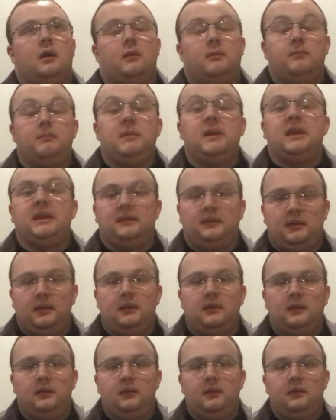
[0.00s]
meet
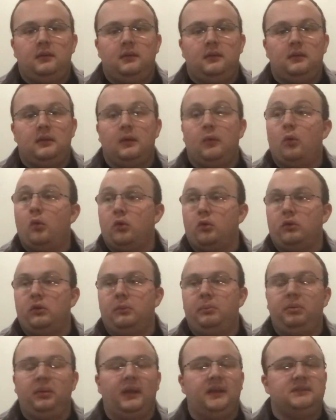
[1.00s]
in order to
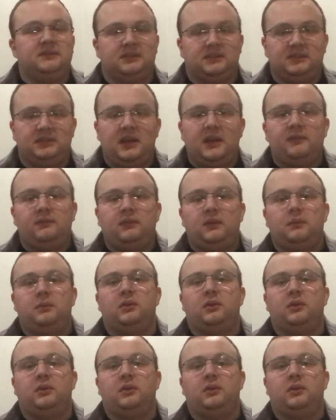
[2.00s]
play successfully